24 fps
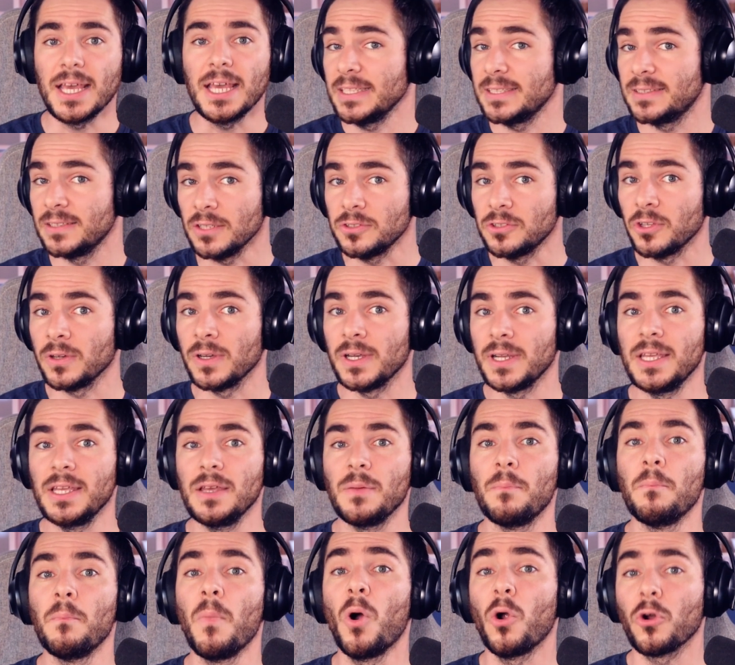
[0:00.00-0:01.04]
is not
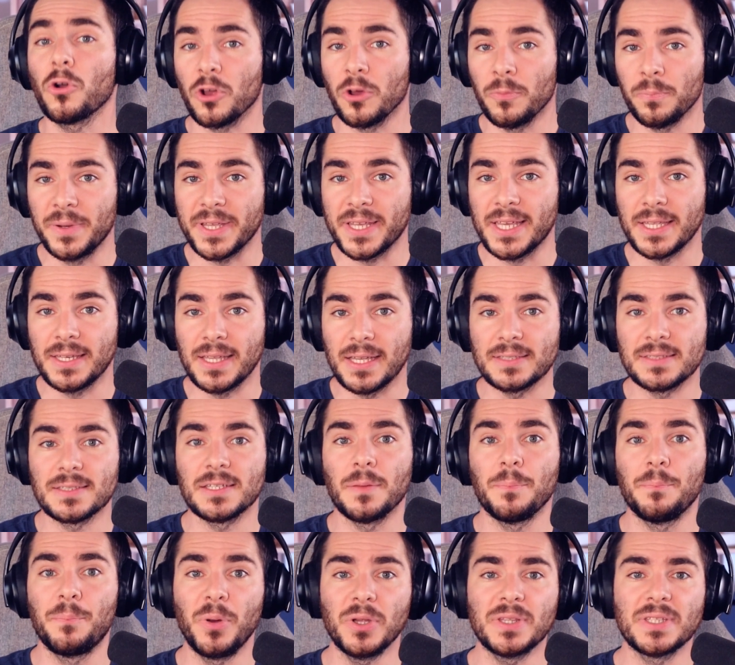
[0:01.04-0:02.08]
only more
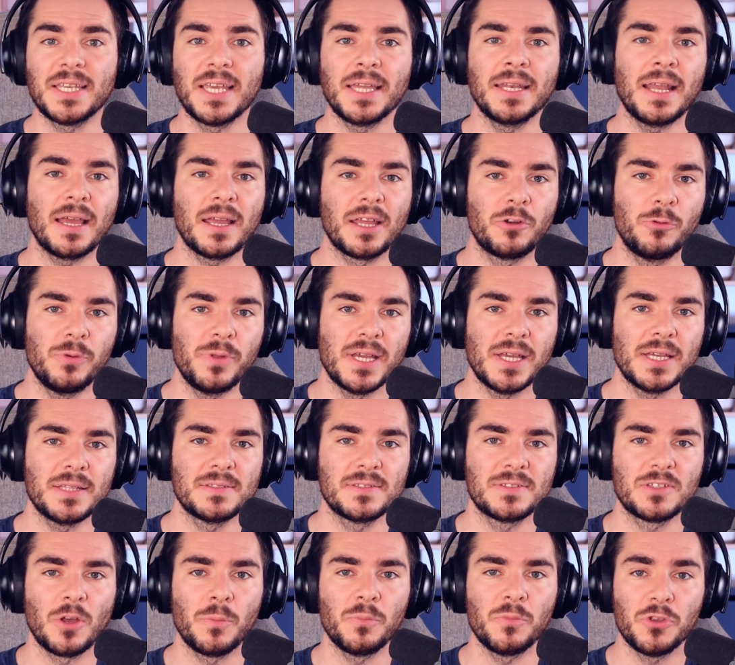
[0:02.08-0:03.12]
complicated but can
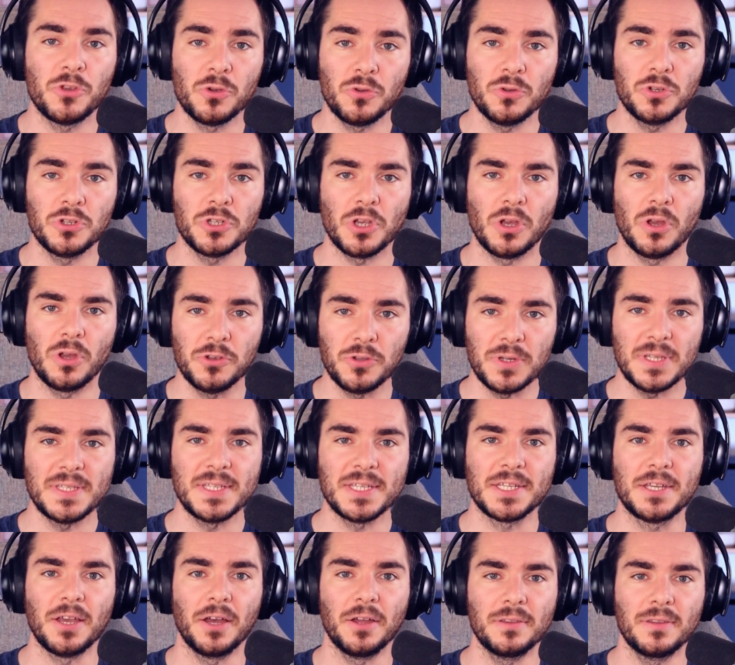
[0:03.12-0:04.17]
create some huge
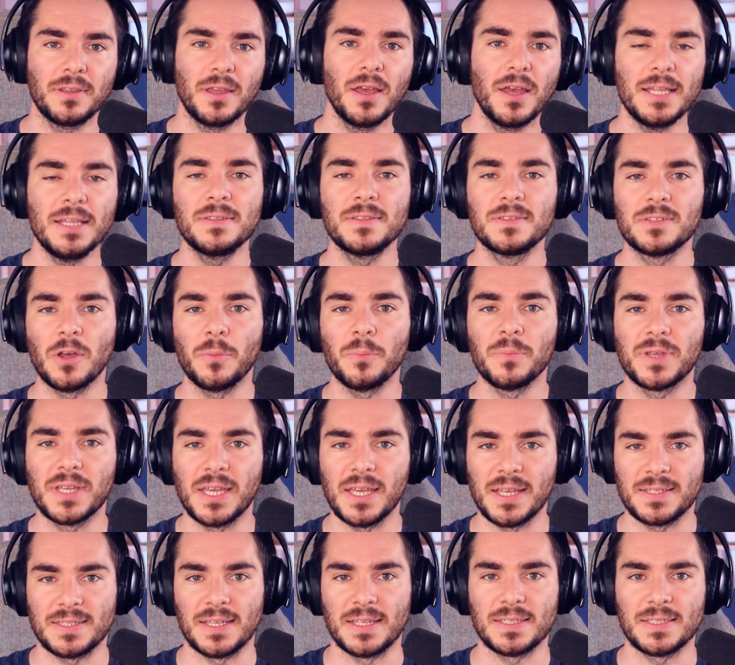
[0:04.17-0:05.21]
Unity cut in some
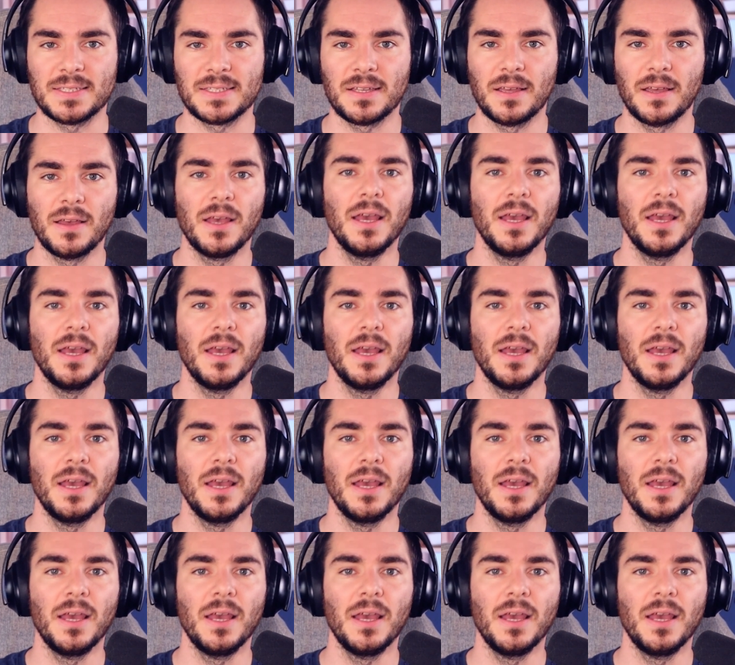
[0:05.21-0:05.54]
cases.